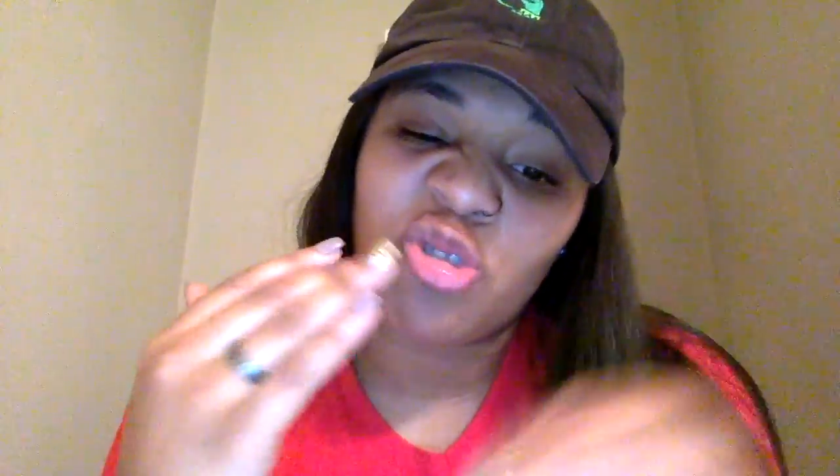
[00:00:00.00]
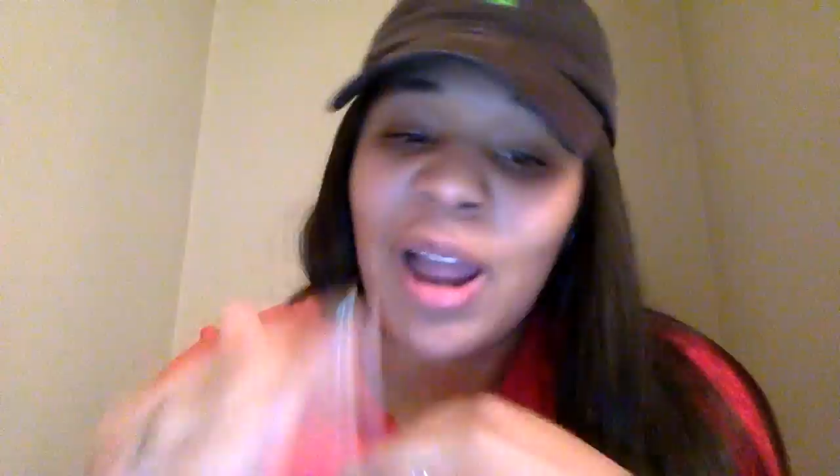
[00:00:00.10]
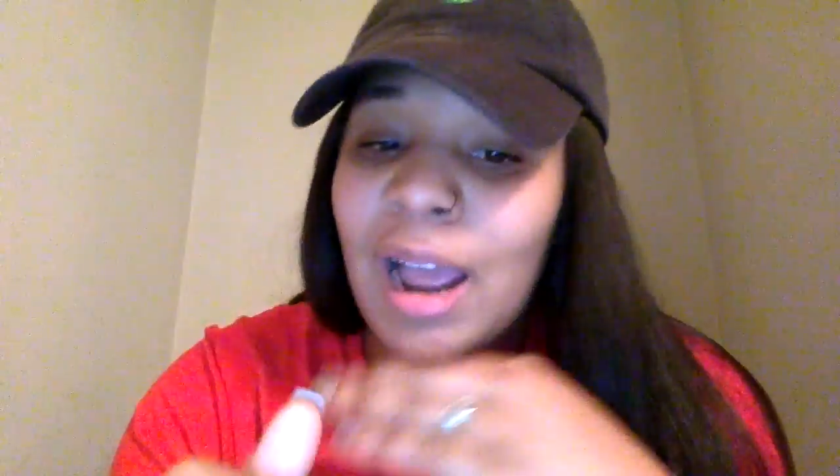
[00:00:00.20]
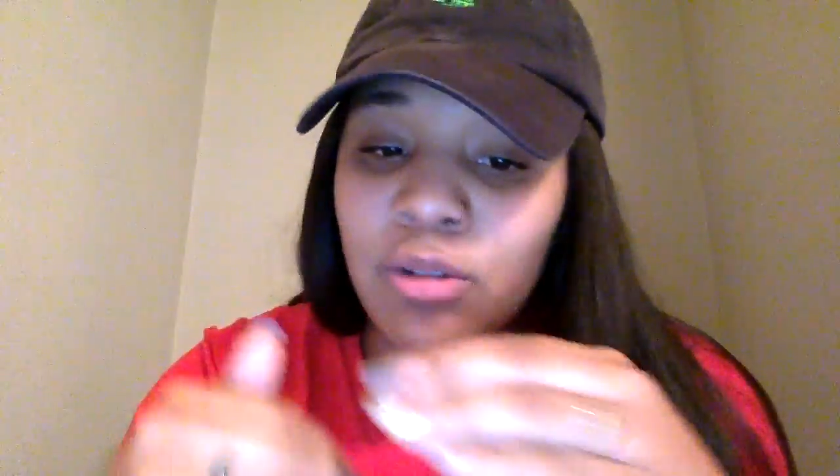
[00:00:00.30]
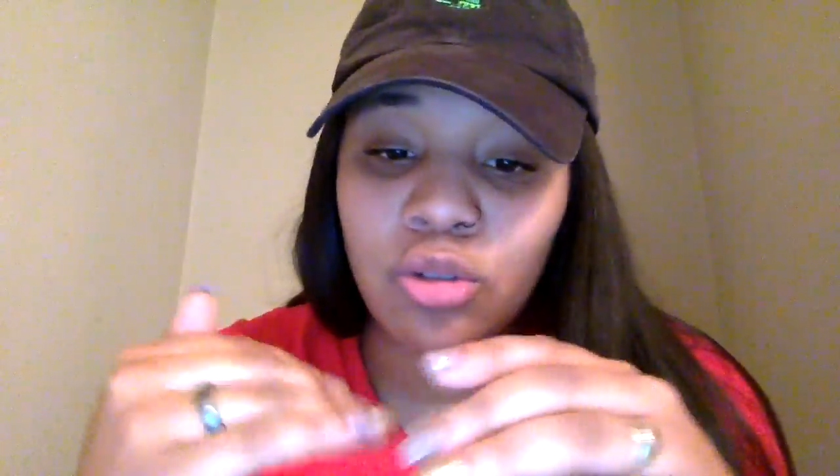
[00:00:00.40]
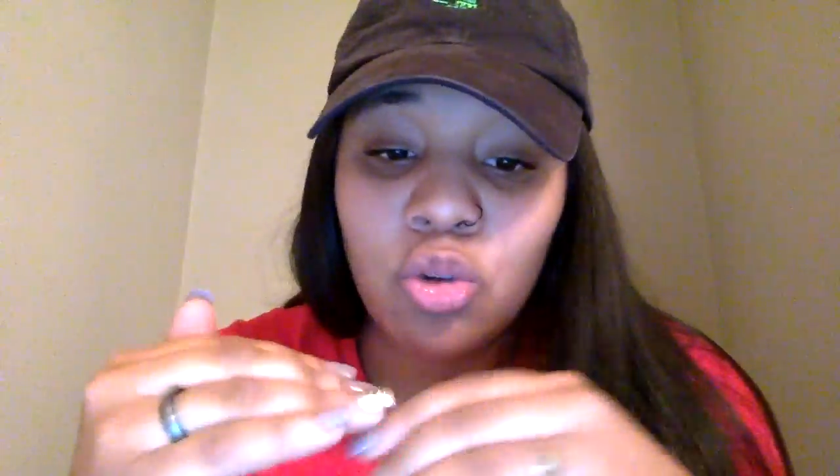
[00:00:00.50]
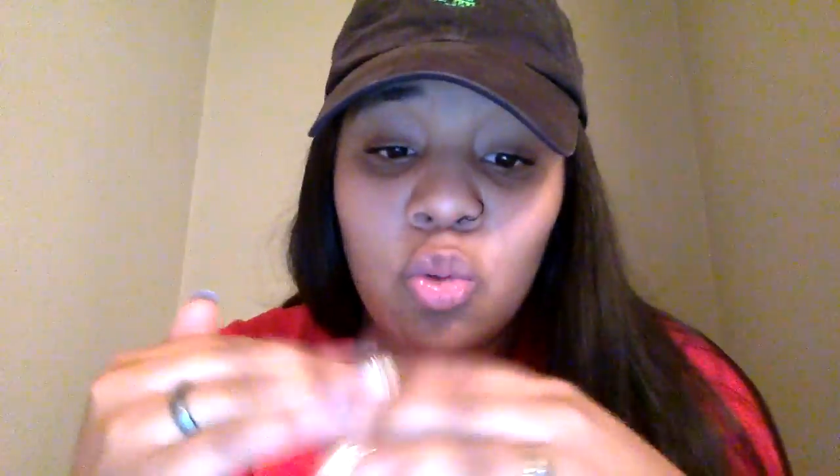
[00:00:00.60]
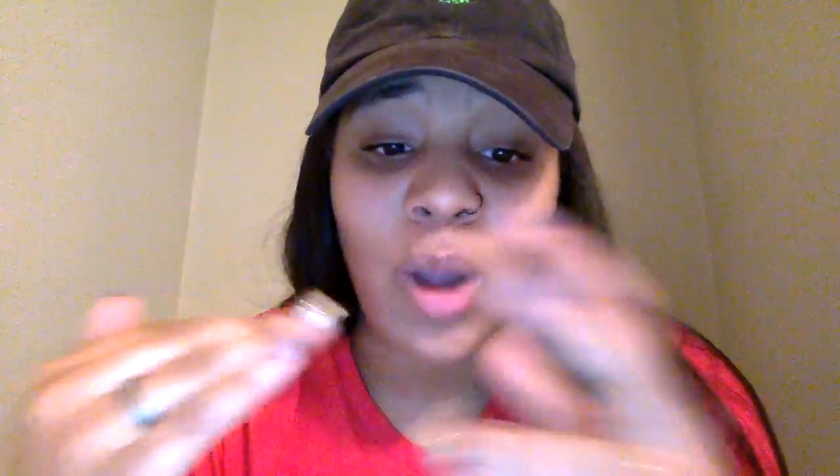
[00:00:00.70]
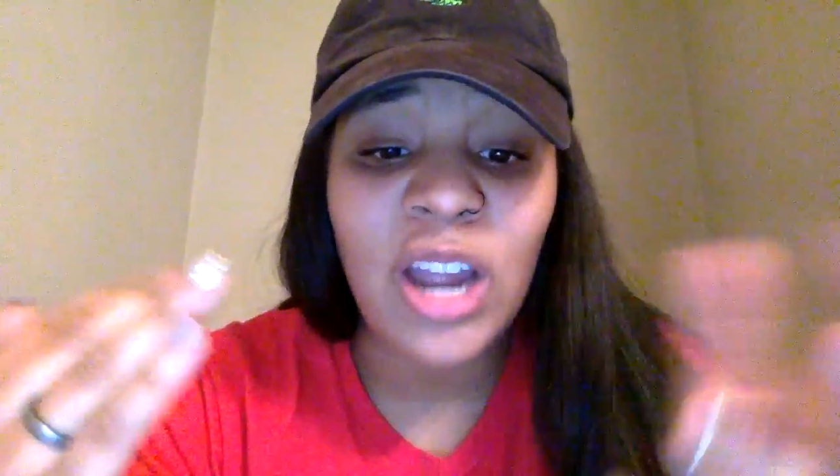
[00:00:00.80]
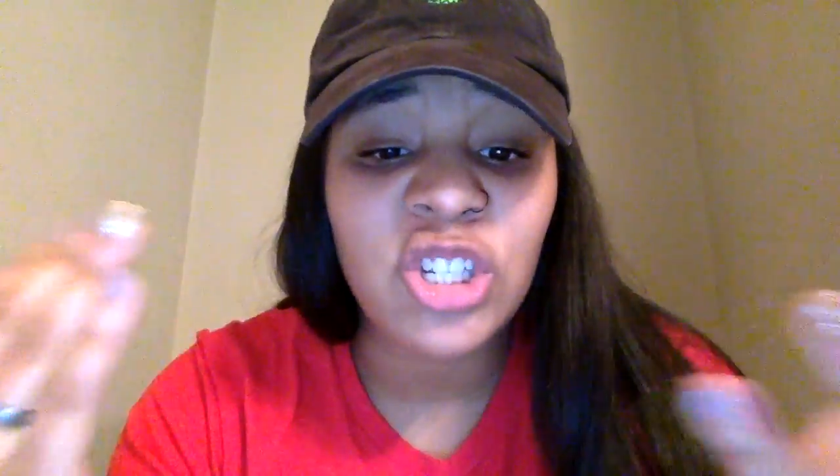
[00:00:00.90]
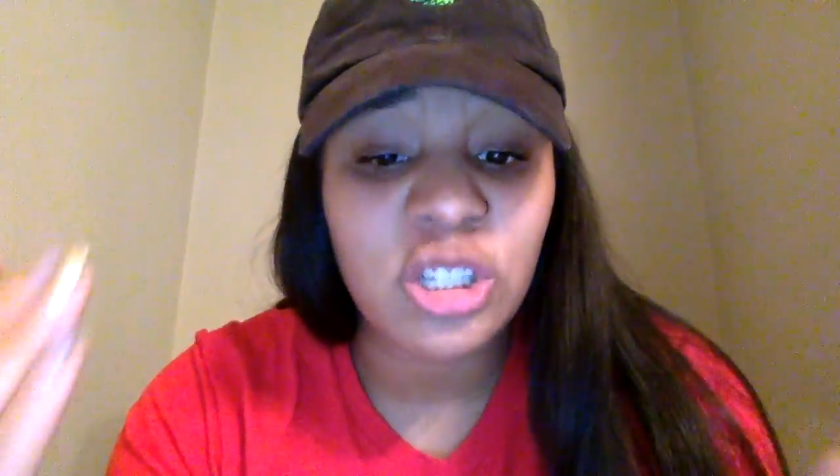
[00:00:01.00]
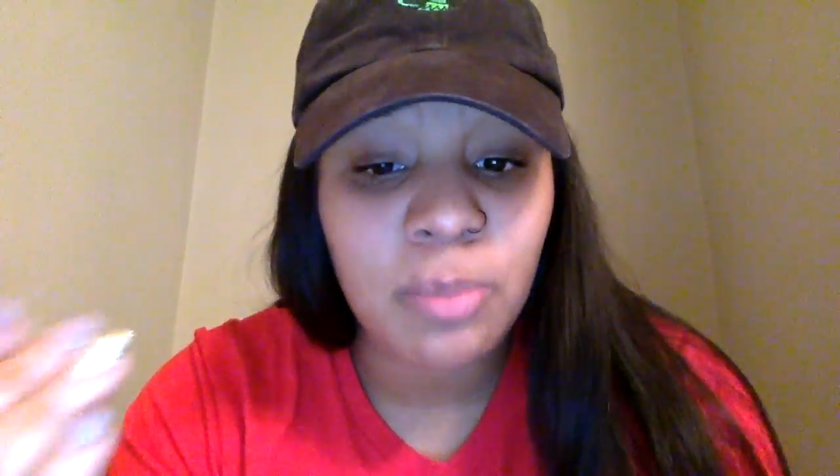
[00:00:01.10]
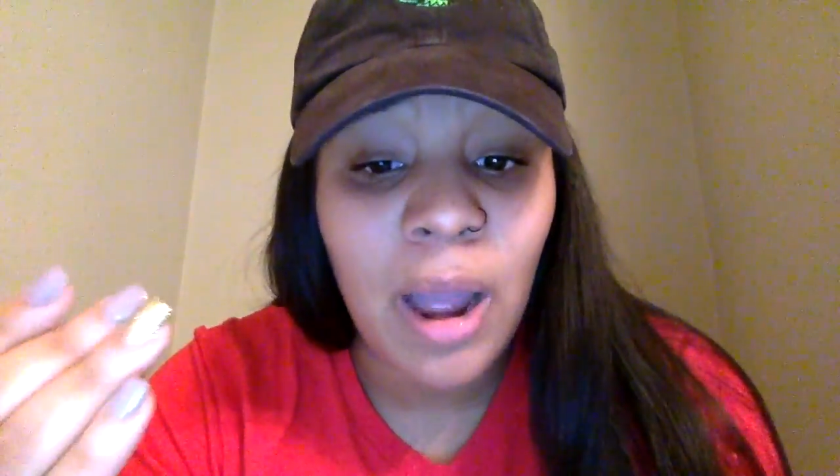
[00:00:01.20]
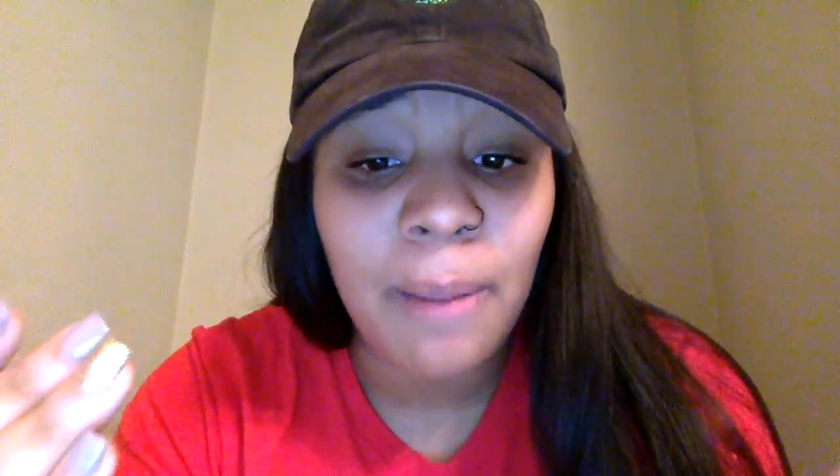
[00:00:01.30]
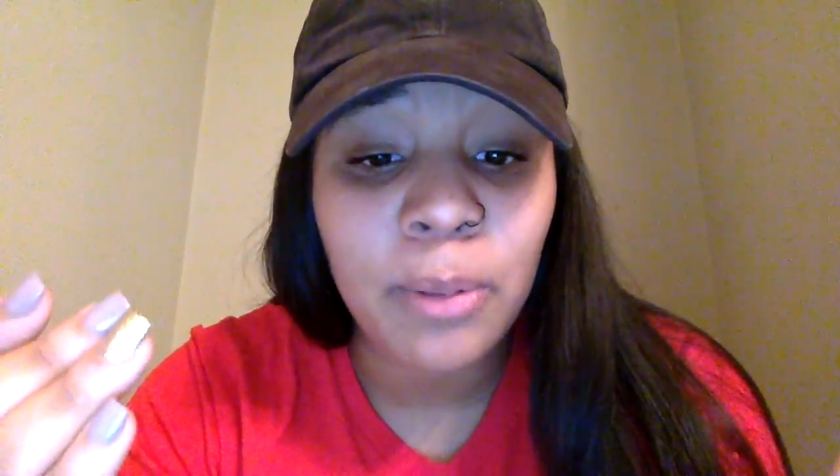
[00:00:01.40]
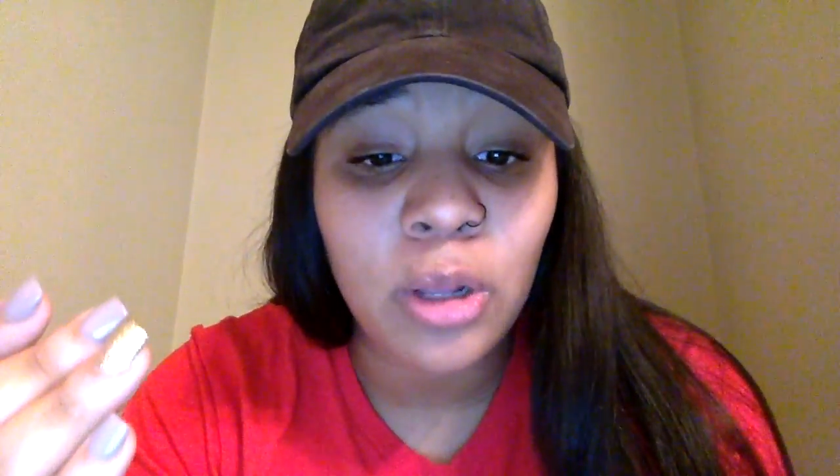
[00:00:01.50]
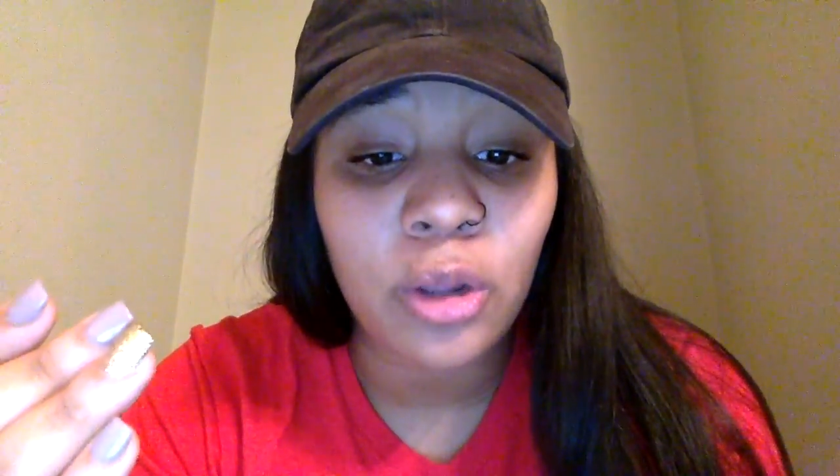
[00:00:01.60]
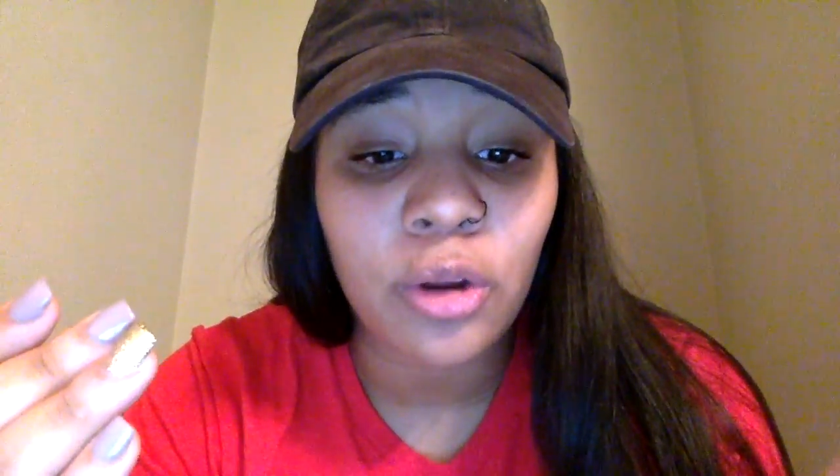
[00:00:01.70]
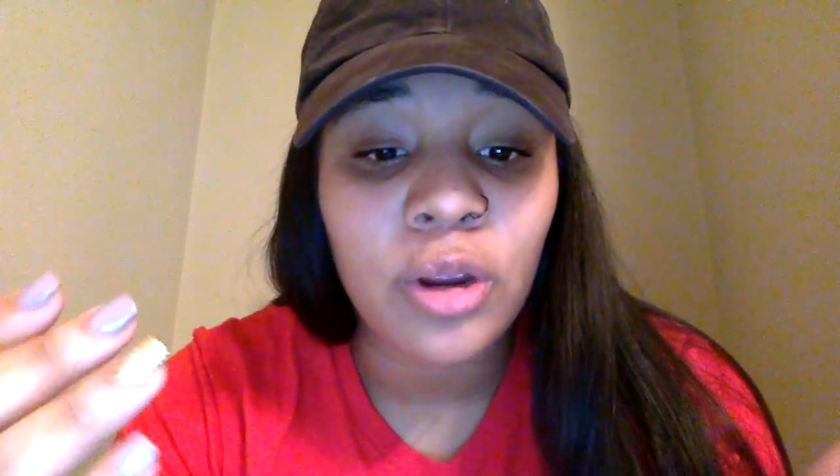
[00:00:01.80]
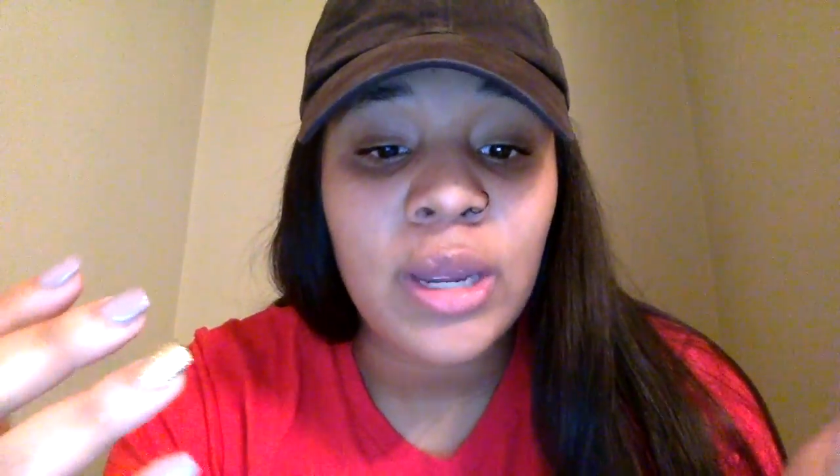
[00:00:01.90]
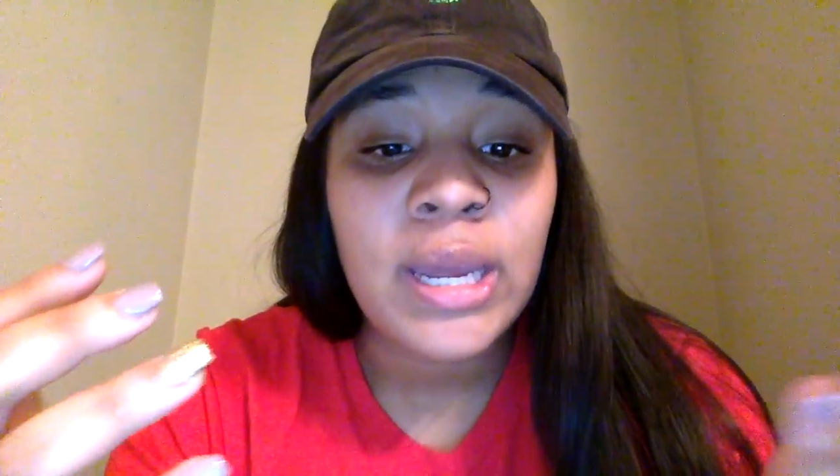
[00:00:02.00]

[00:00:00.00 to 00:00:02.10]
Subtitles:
ties into why she's popular.